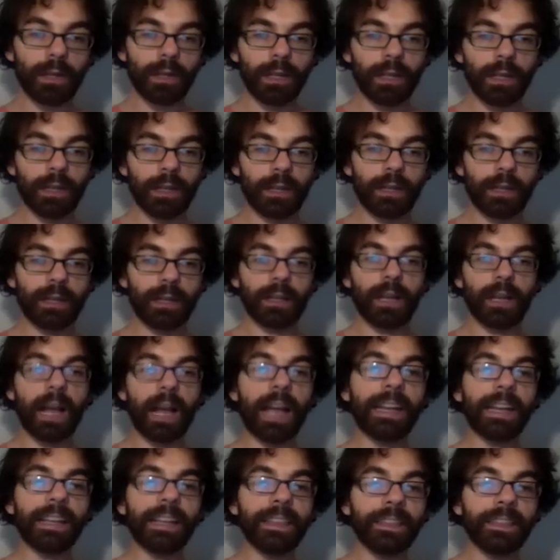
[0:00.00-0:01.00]
I
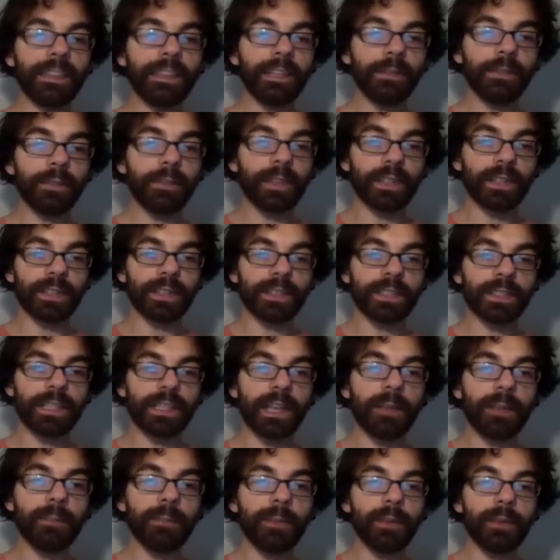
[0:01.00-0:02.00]
can think of the
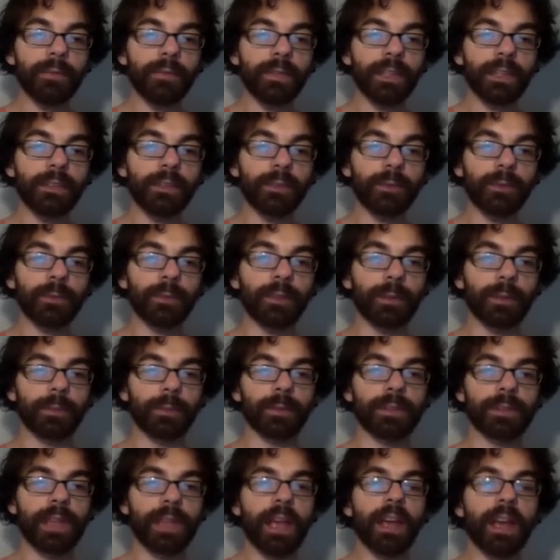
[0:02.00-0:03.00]
sum of these 2
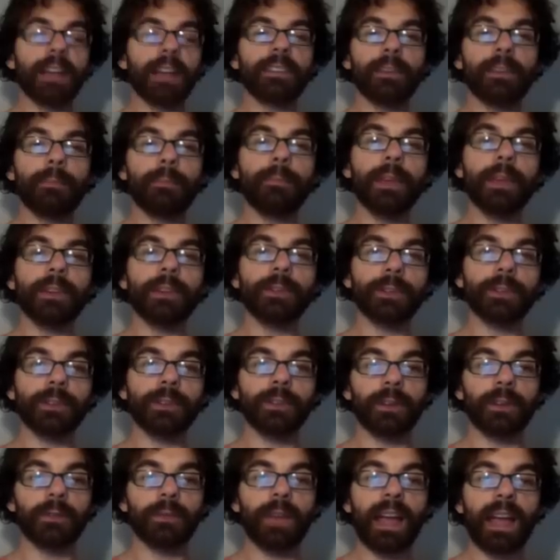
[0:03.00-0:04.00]
numbers as a measure
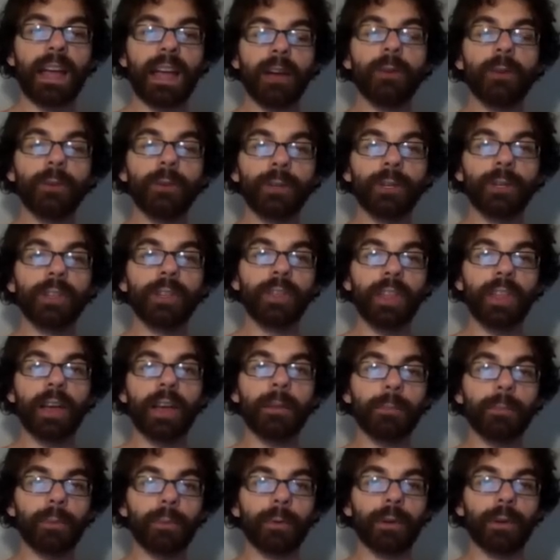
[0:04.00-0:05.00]
of how good
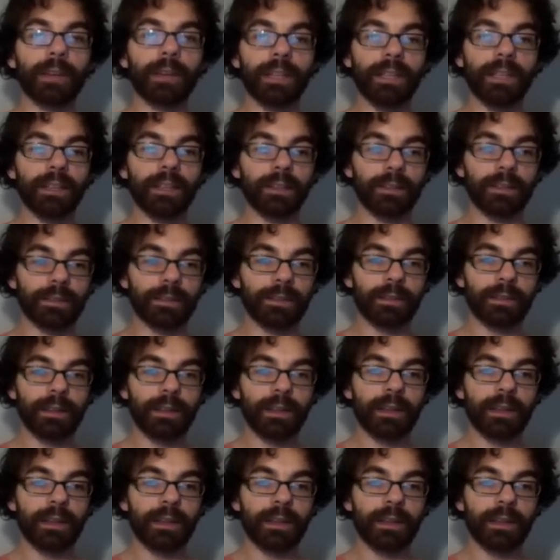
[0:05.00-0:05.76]
that board is.